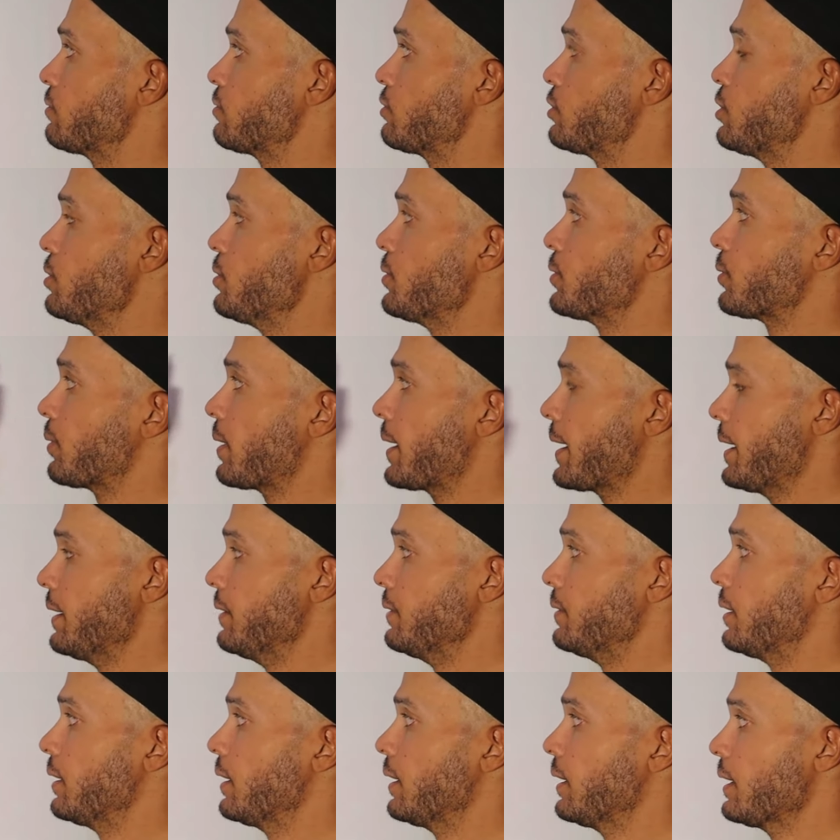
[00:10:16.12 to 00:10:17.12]
Two
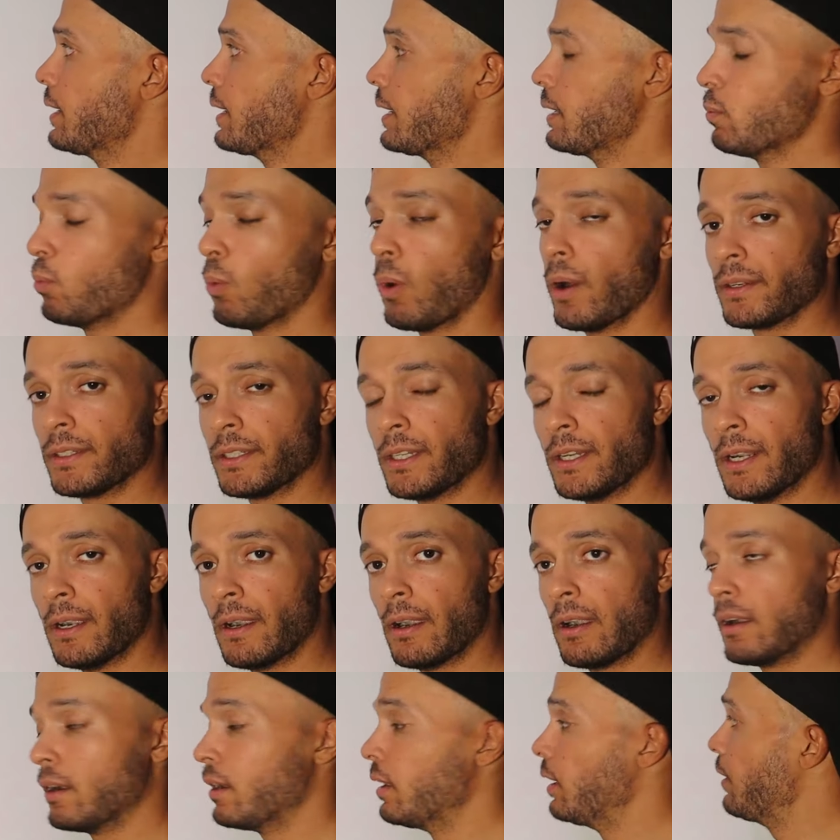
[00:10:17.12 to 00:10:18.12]
grand in one
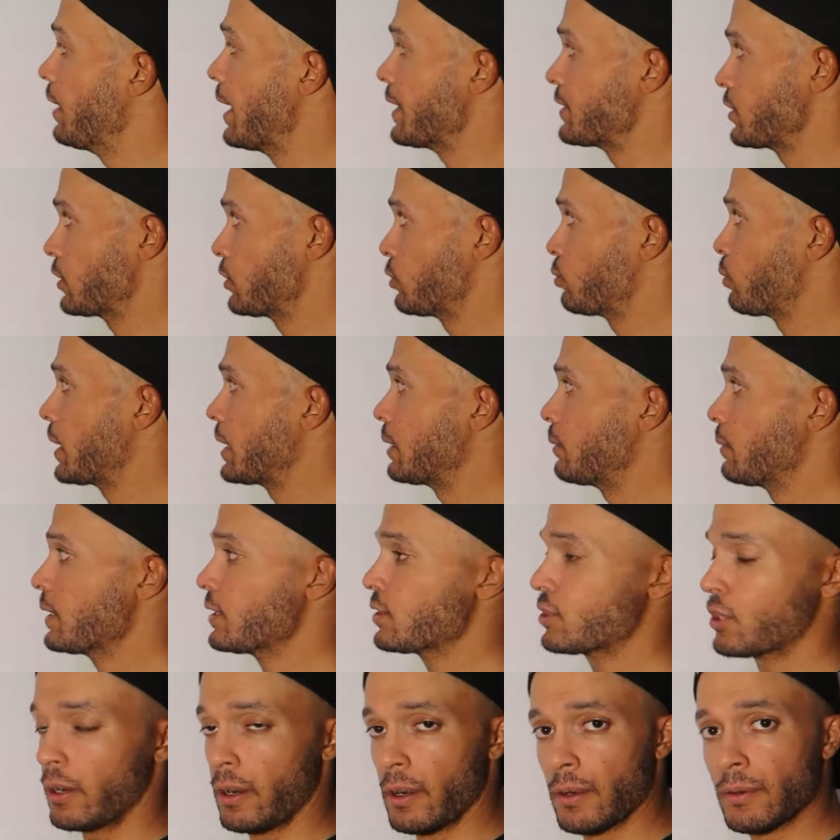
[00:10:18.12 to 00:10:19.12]
year. That's a great
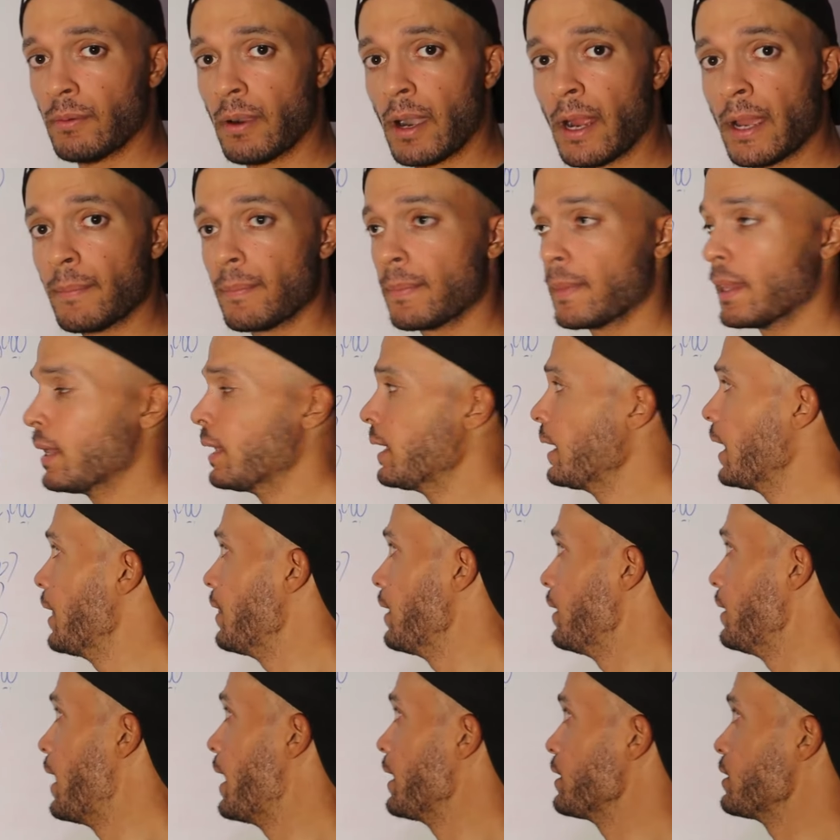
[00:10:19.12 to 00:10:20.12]
return, right?
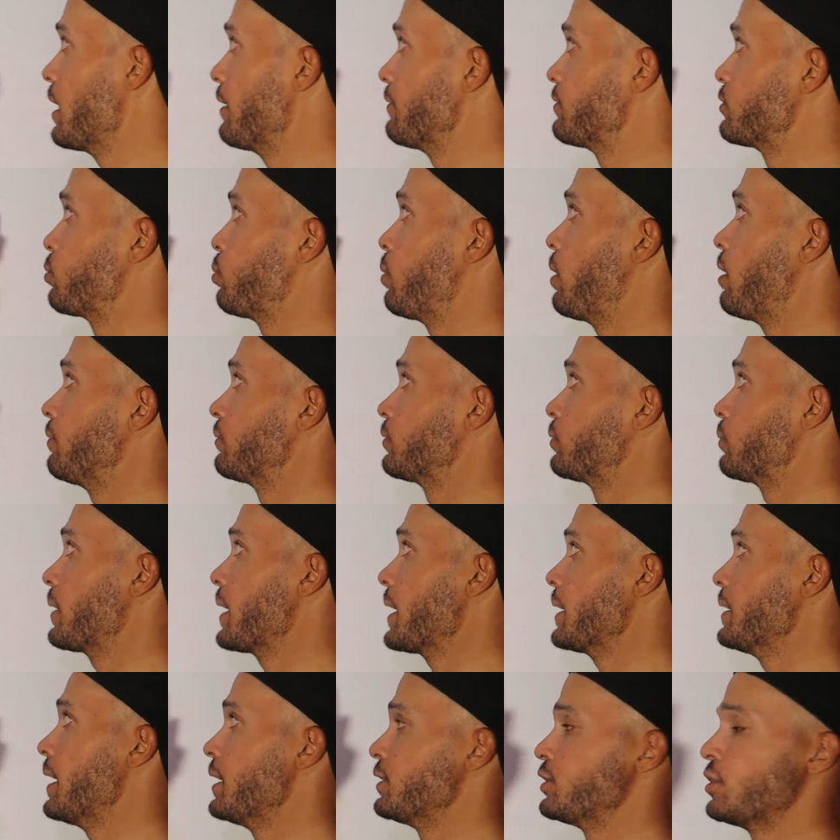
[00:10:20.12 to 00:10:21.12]
And then now you have 12
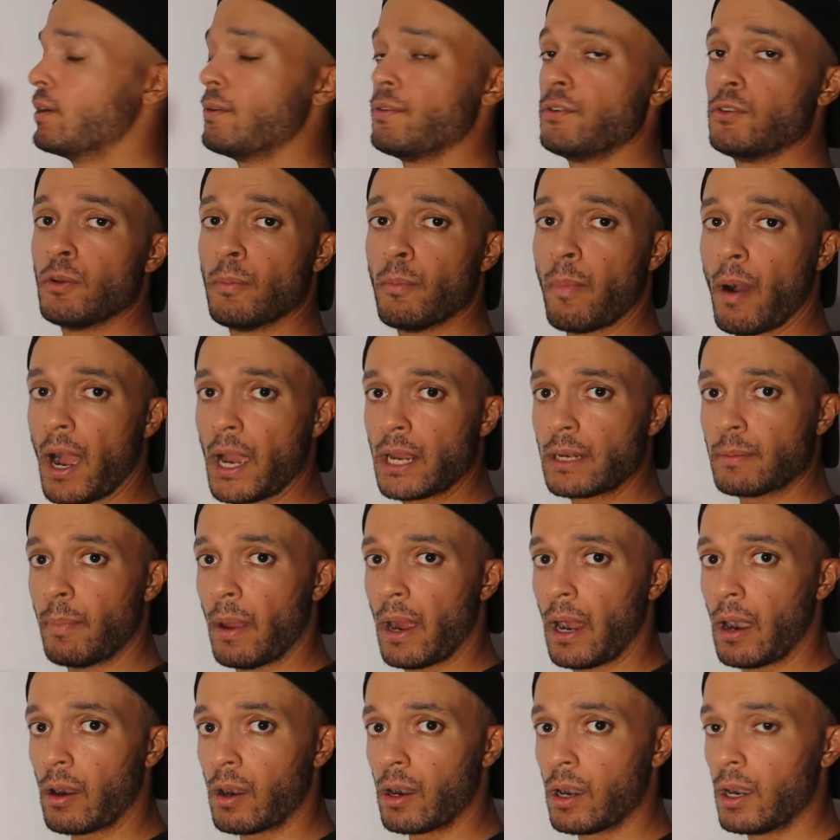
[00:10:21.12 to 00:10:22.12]
grand as your new buying
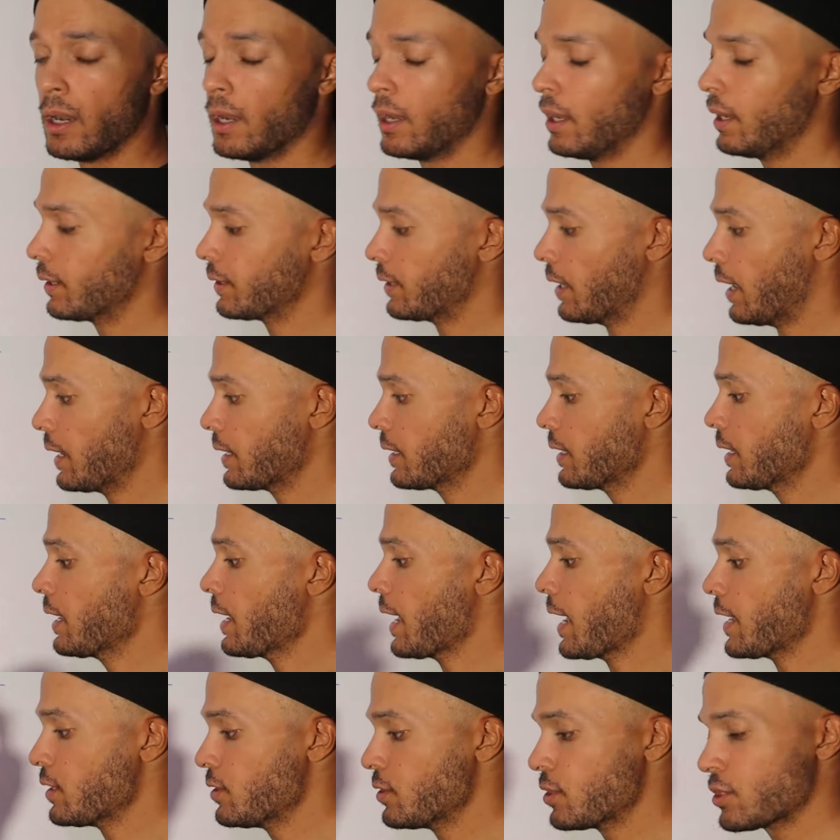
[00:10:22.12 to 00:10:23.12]
power, okay?
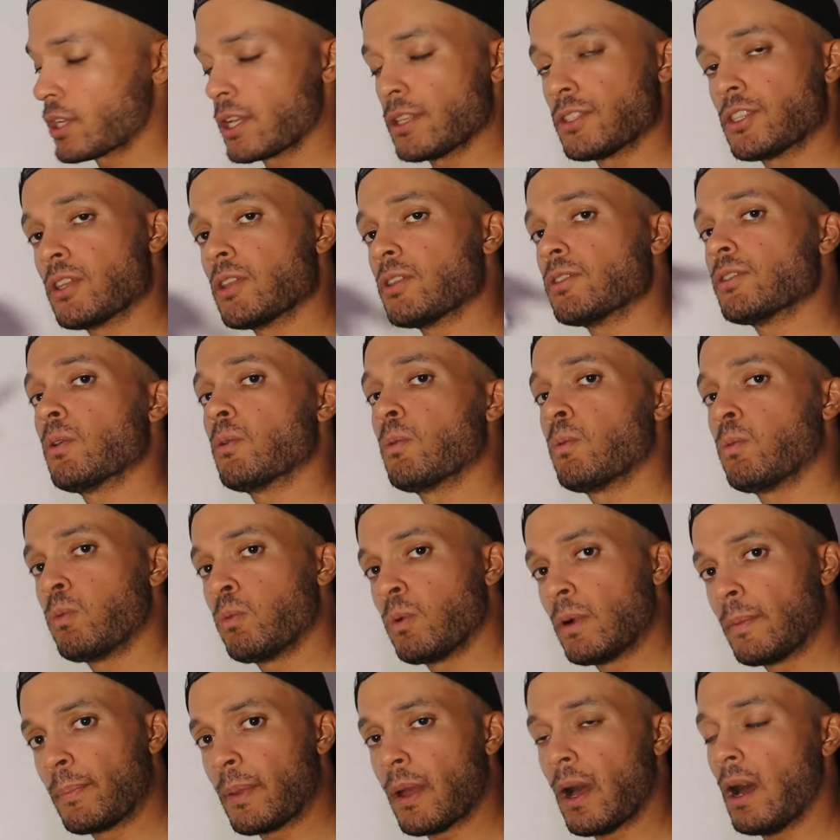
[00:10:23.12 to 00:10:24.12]
And you just continue to
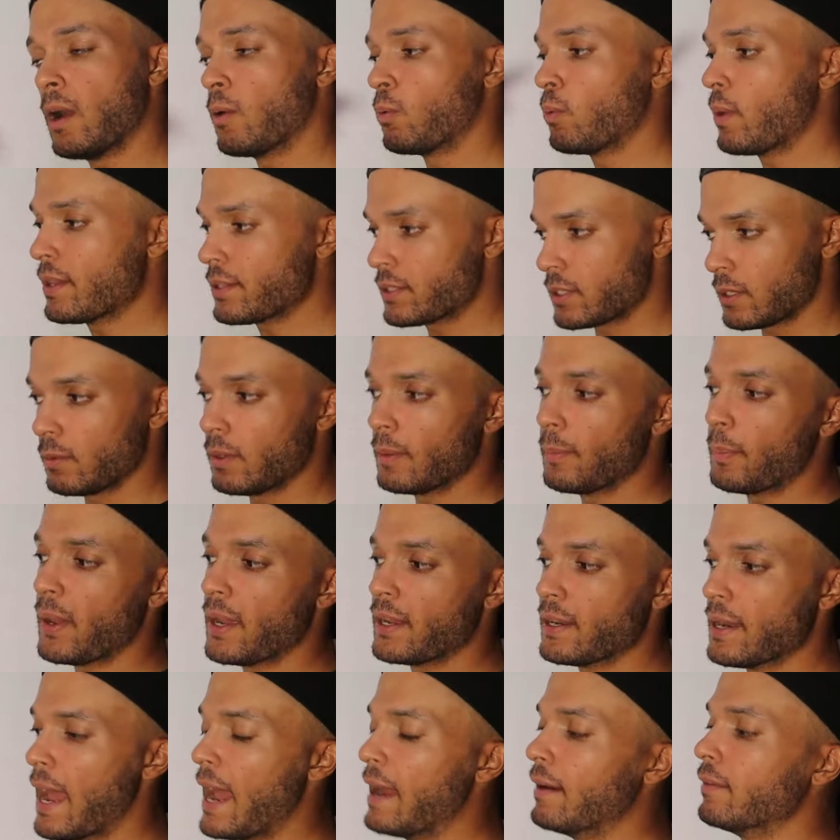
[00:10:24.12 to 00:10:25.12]
rip, uh, rinse and
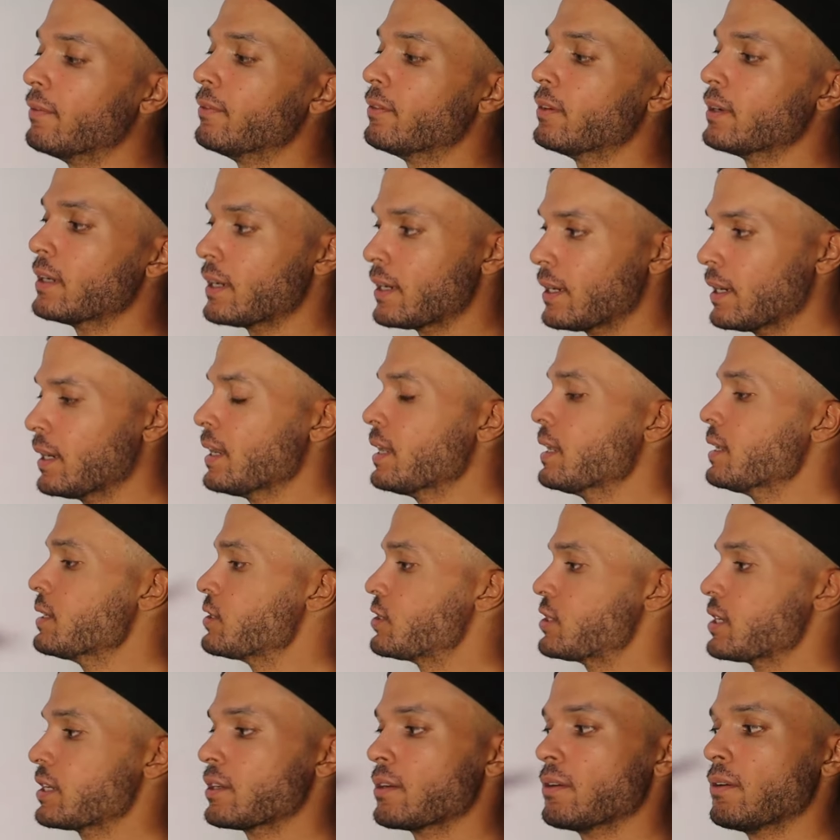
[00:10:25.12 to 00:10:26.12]
repeat every
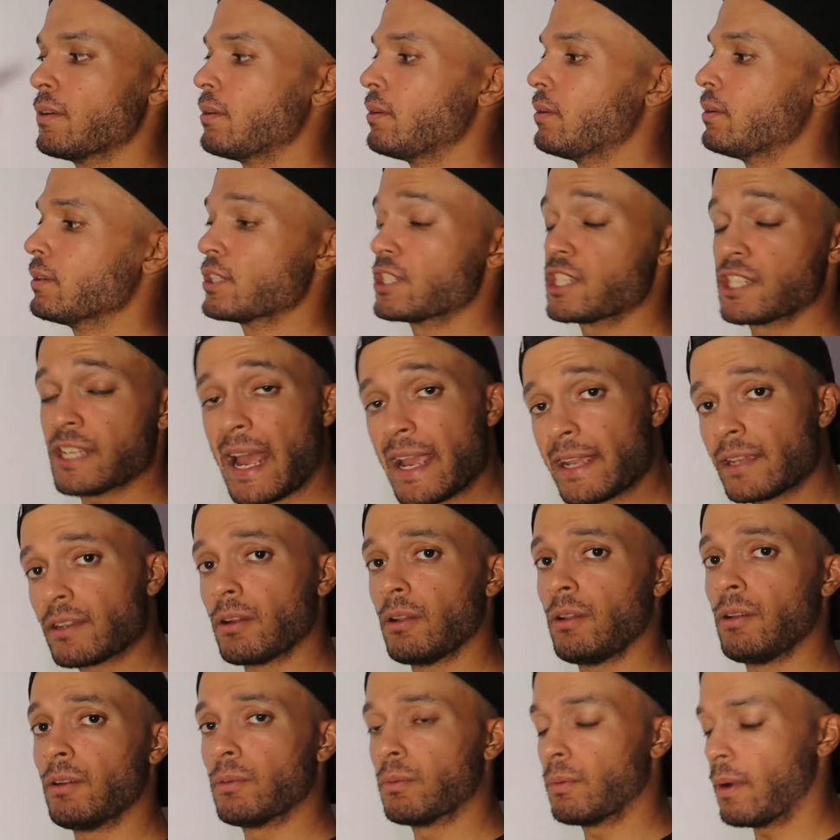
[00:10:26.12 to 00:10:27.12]
single
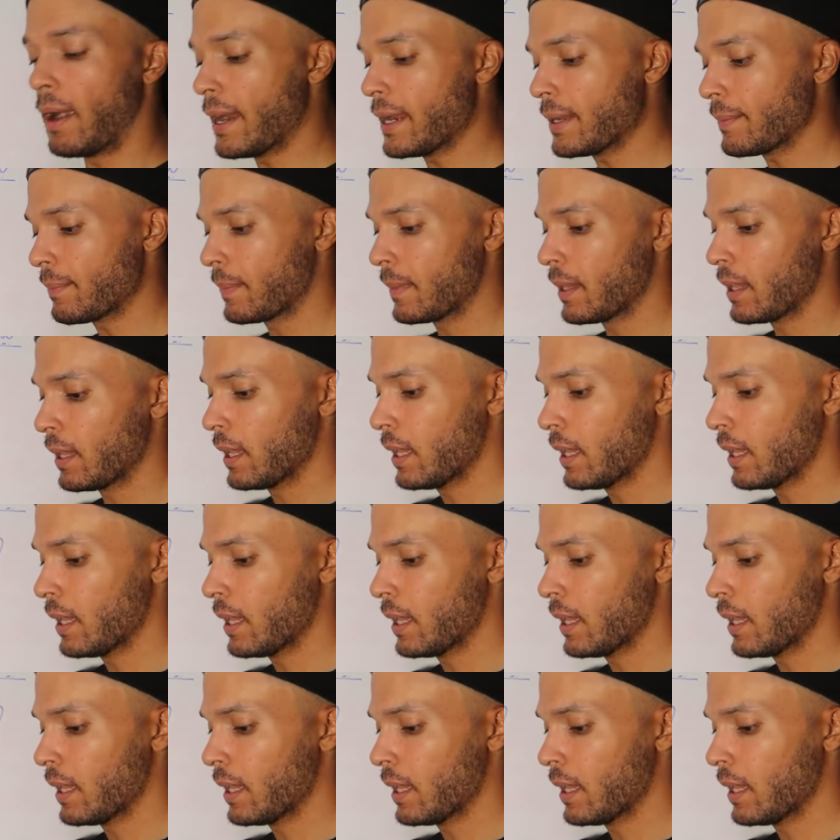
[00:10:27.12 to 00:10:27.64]
cycle, right?